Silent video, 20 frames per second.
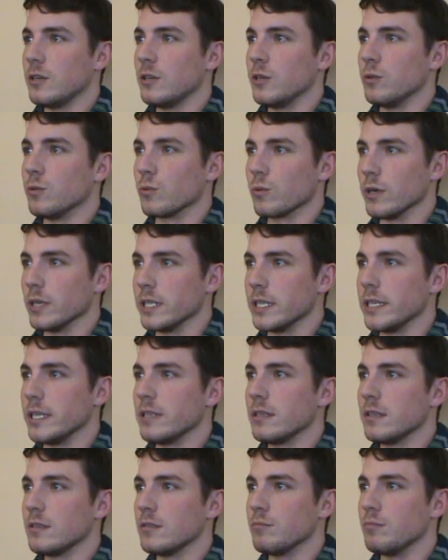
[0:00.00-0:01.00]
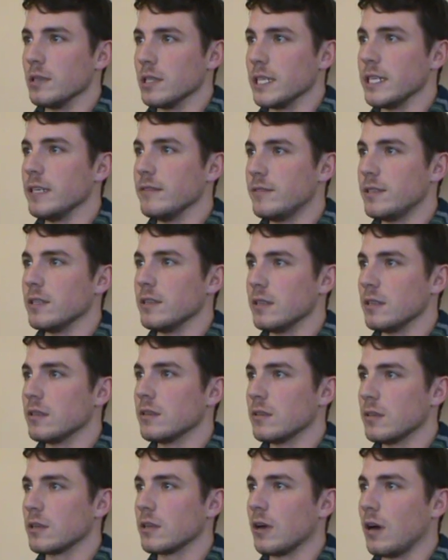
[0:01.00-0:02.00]
who really believed
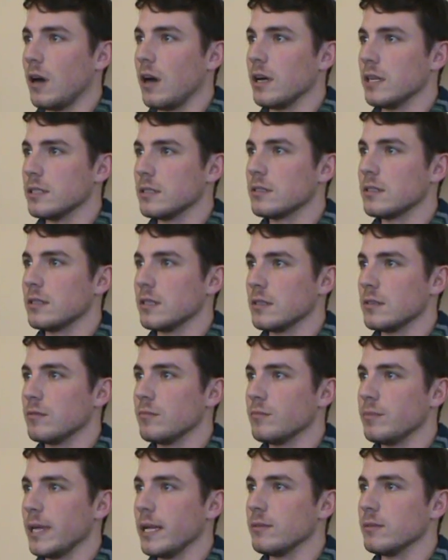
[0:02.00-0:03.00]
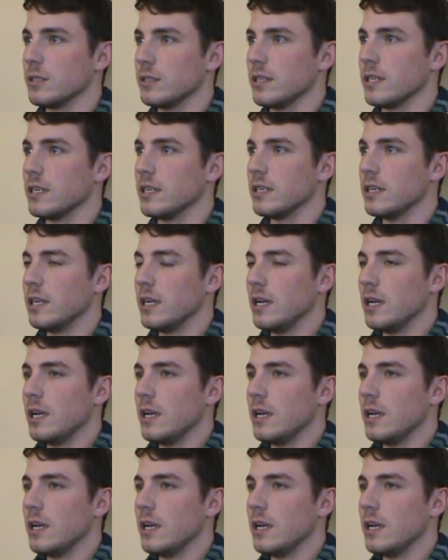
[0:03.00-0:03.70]
in the cause to oh, wow. be able to